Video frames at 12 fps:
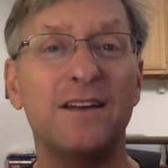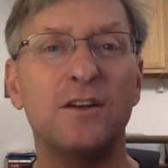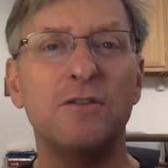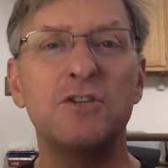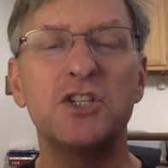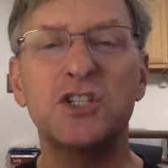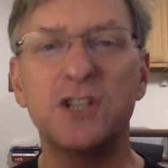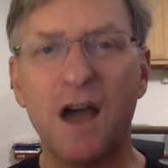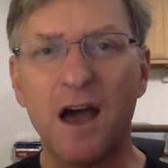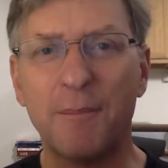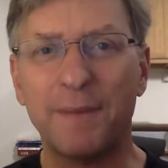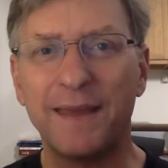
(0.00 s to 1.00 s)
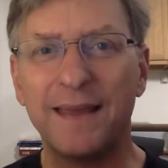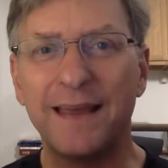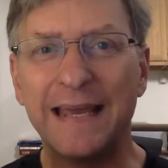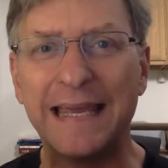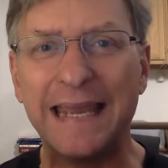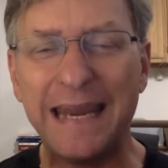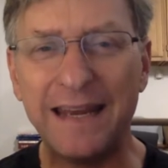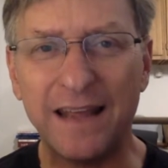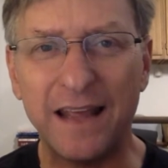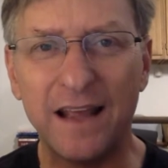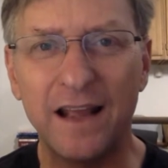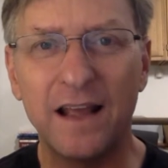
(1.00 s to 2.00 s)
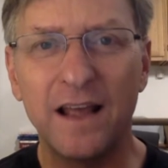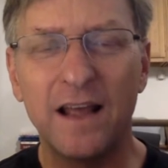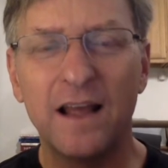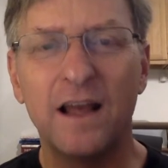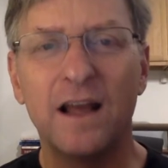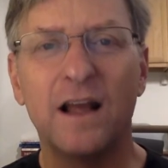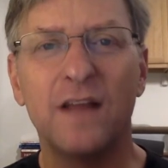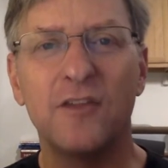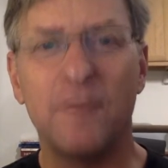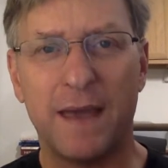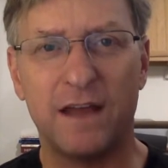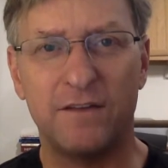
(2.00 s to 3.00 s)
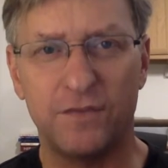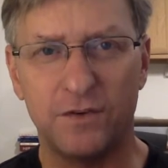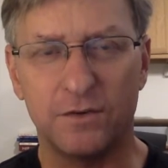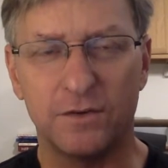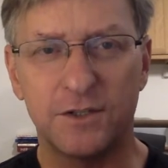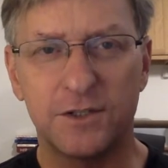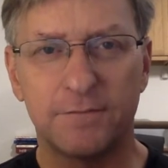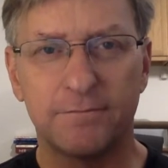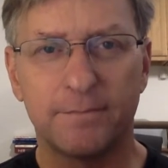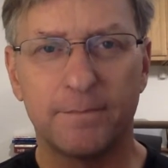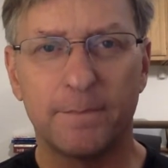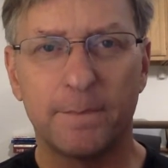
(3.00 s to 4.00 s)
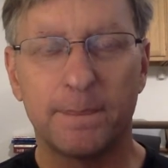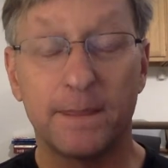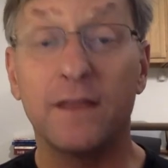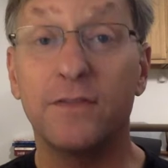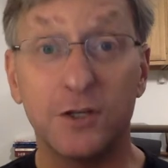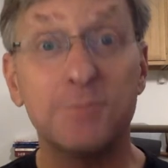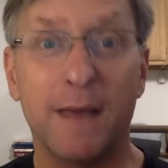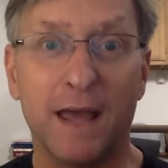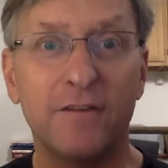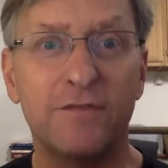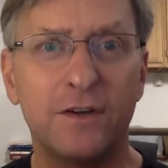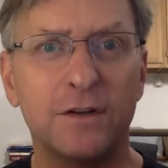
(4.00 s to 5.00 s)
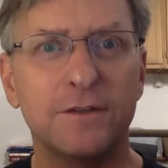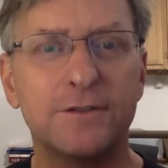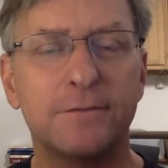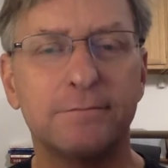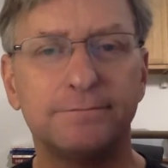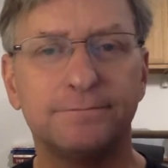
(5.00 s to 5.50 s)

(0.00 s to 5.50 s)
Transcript: you stop eating the bad foods? There's bad foods.